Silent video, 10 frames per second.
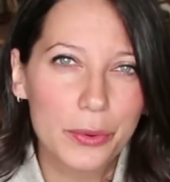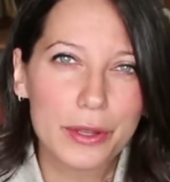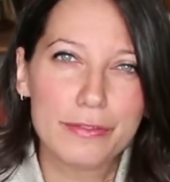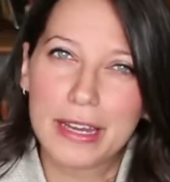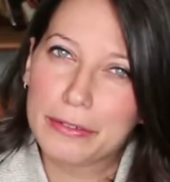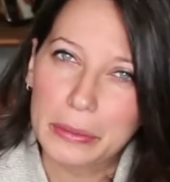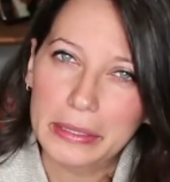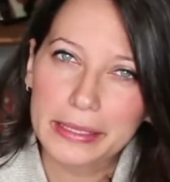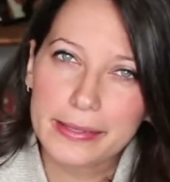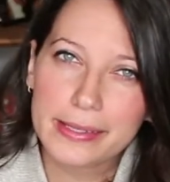We've never
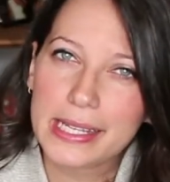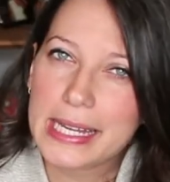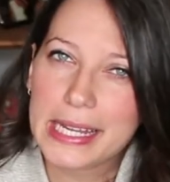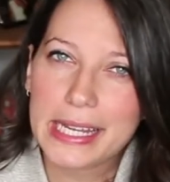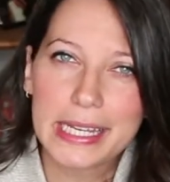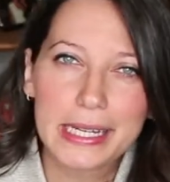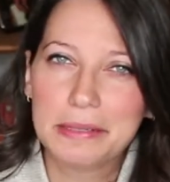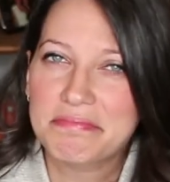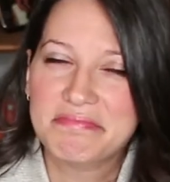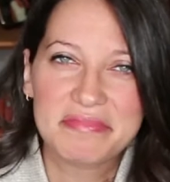really seen
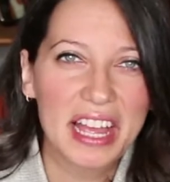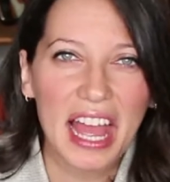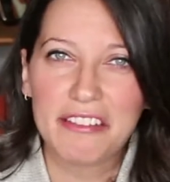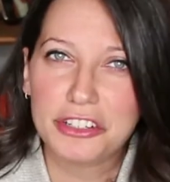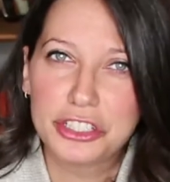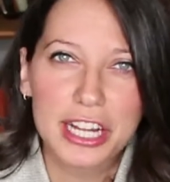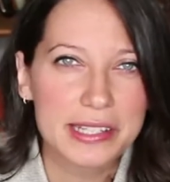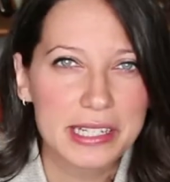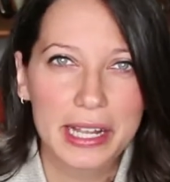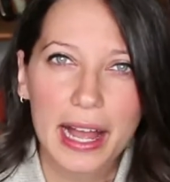ever
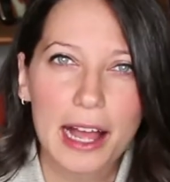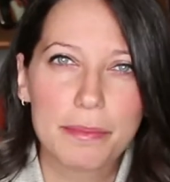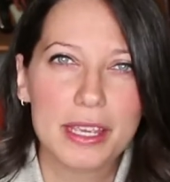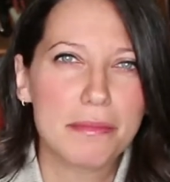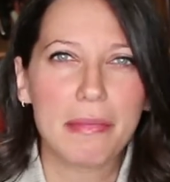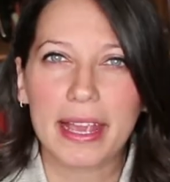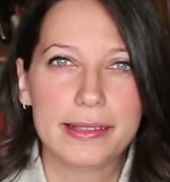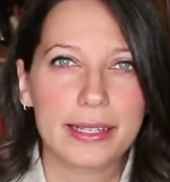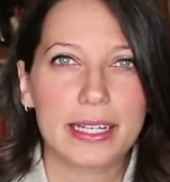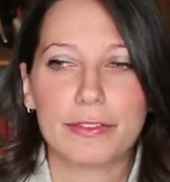testing copy make a
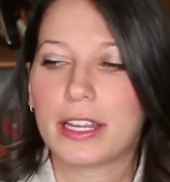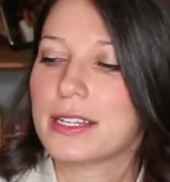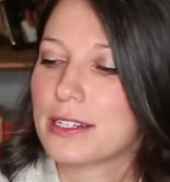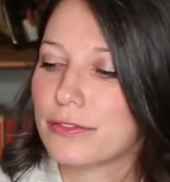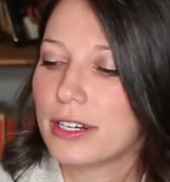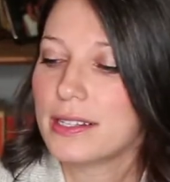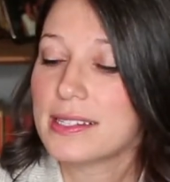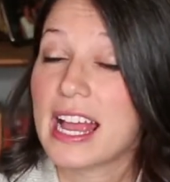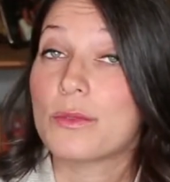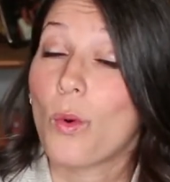significant
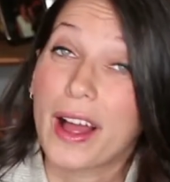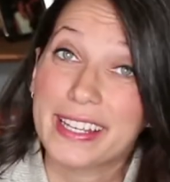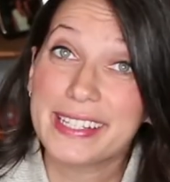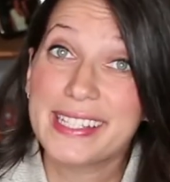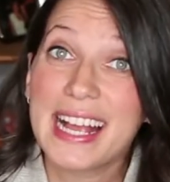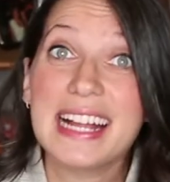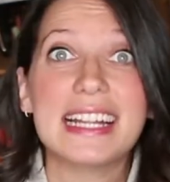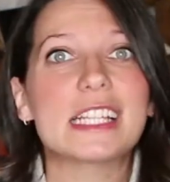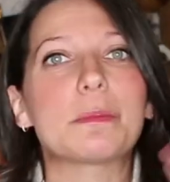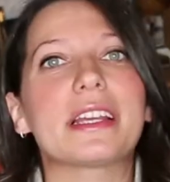difference. And why is that?
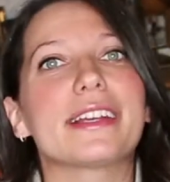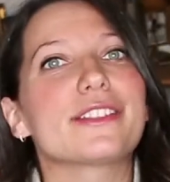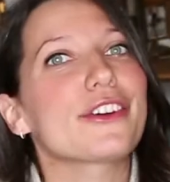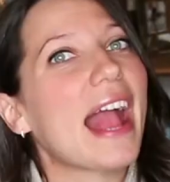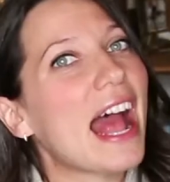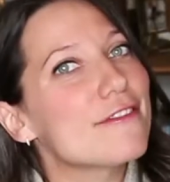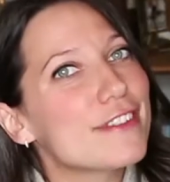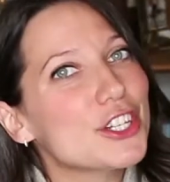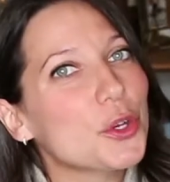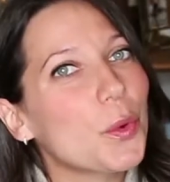It's because your ad
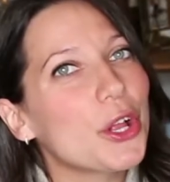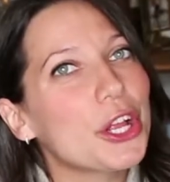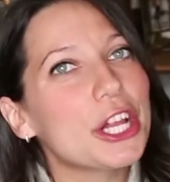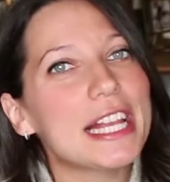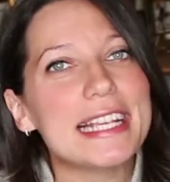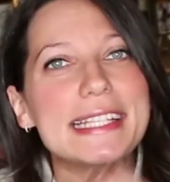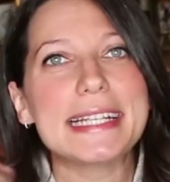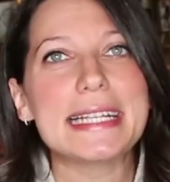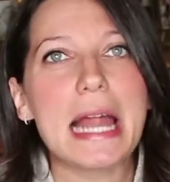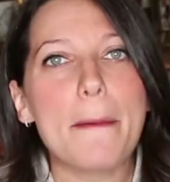visual is
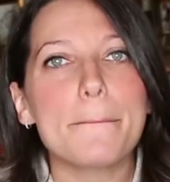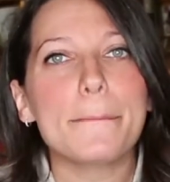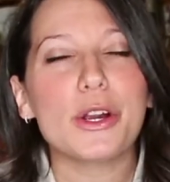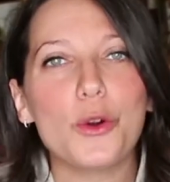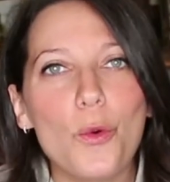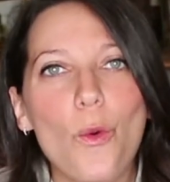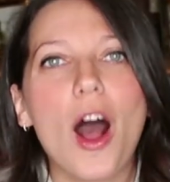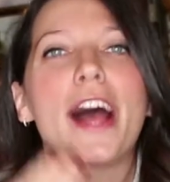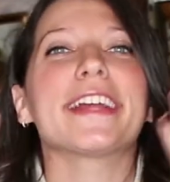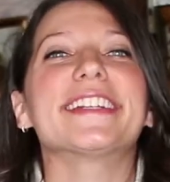the number
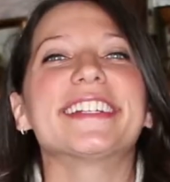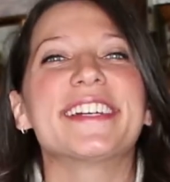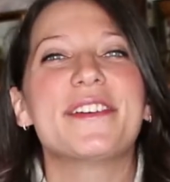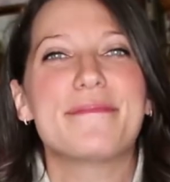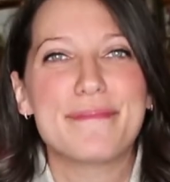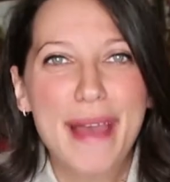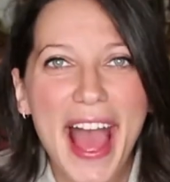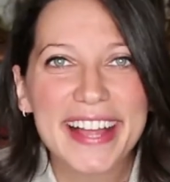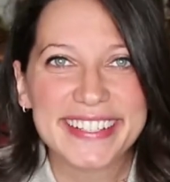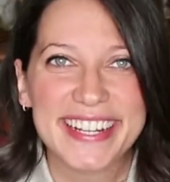1
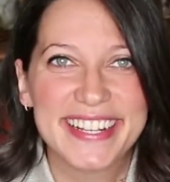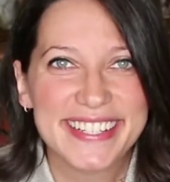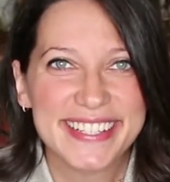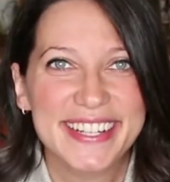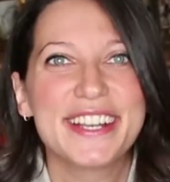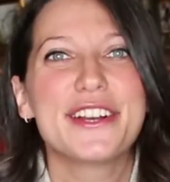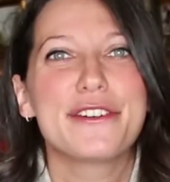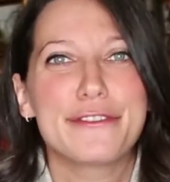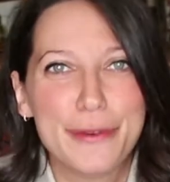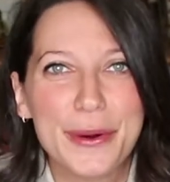magnet
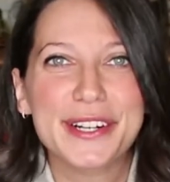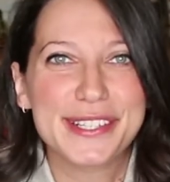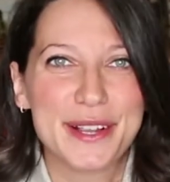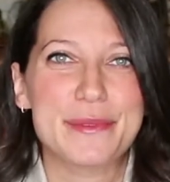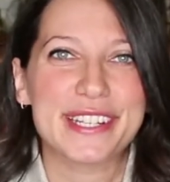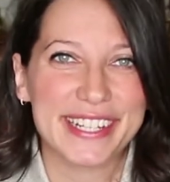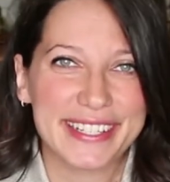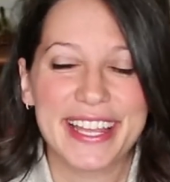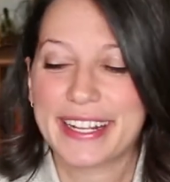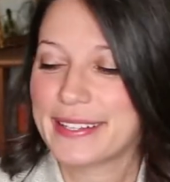for someone to
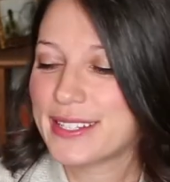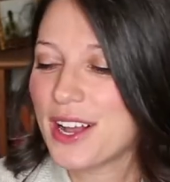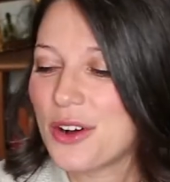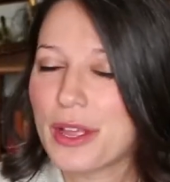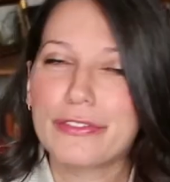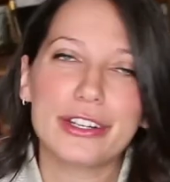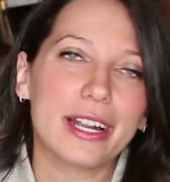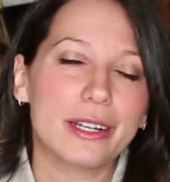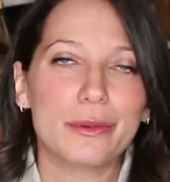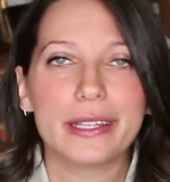click. So if you're
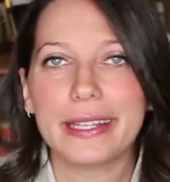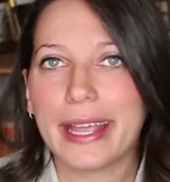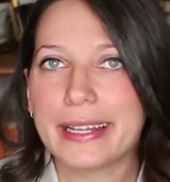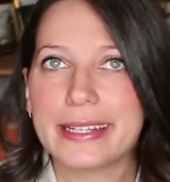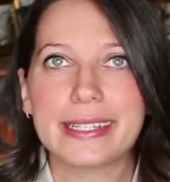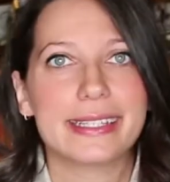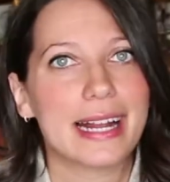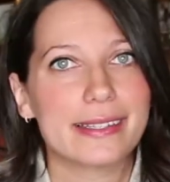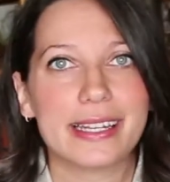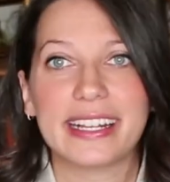gonna really get into
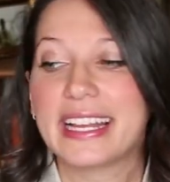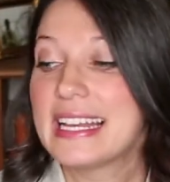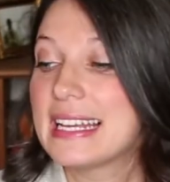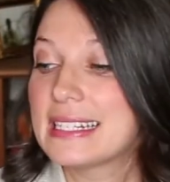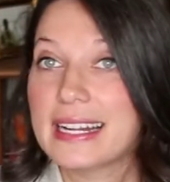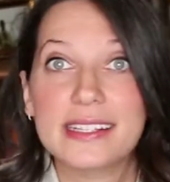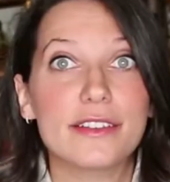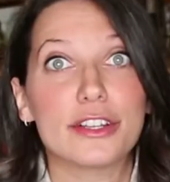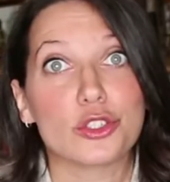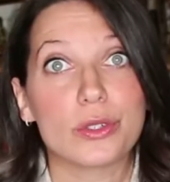testing, test the
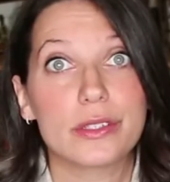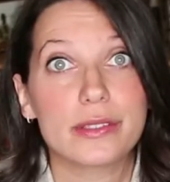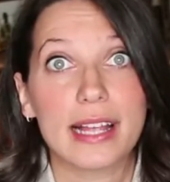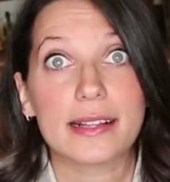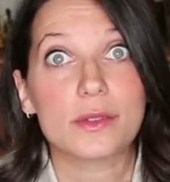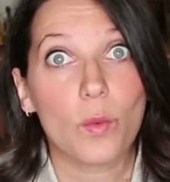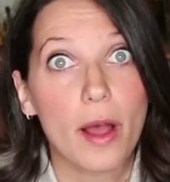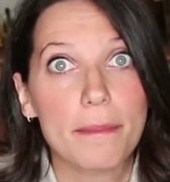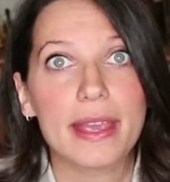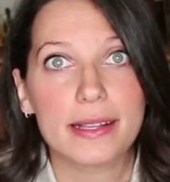visuals. That's
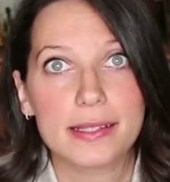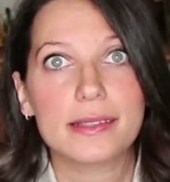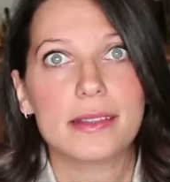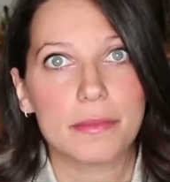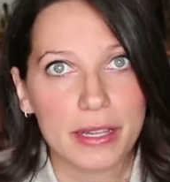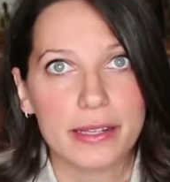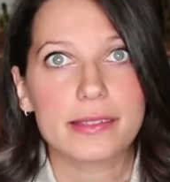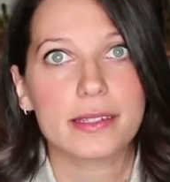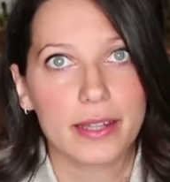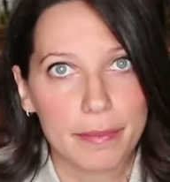what makes the
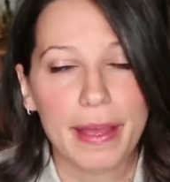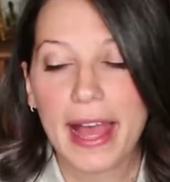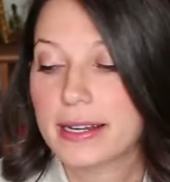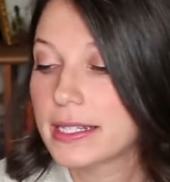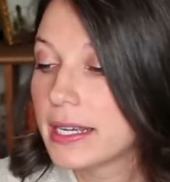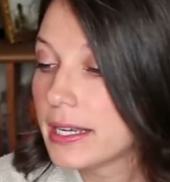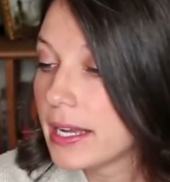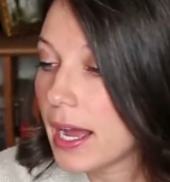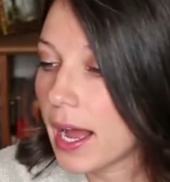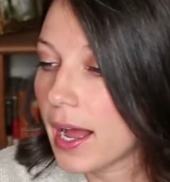biggest impact.
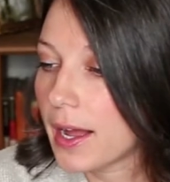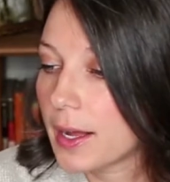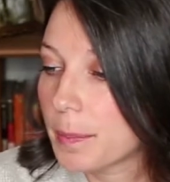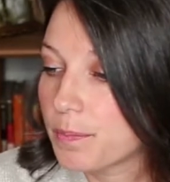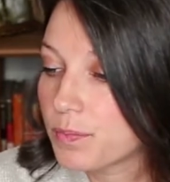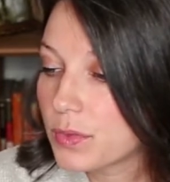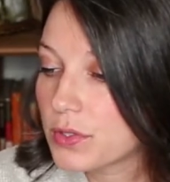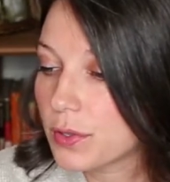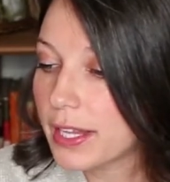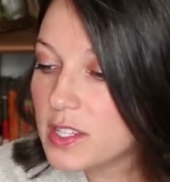
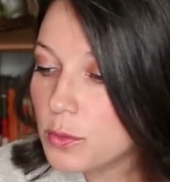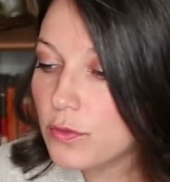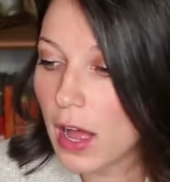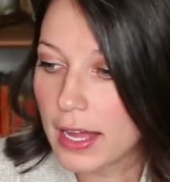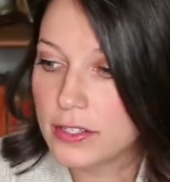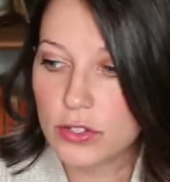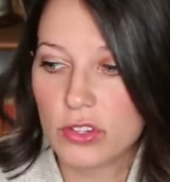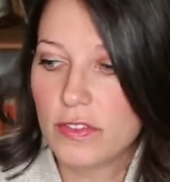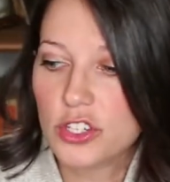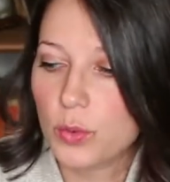So let's move on to
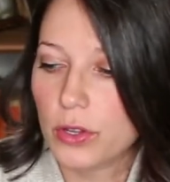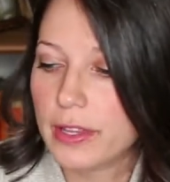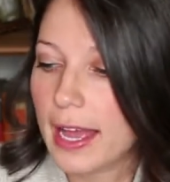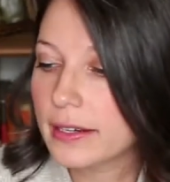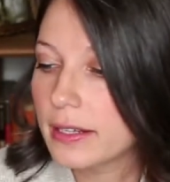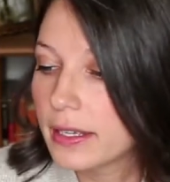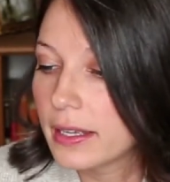the visual then.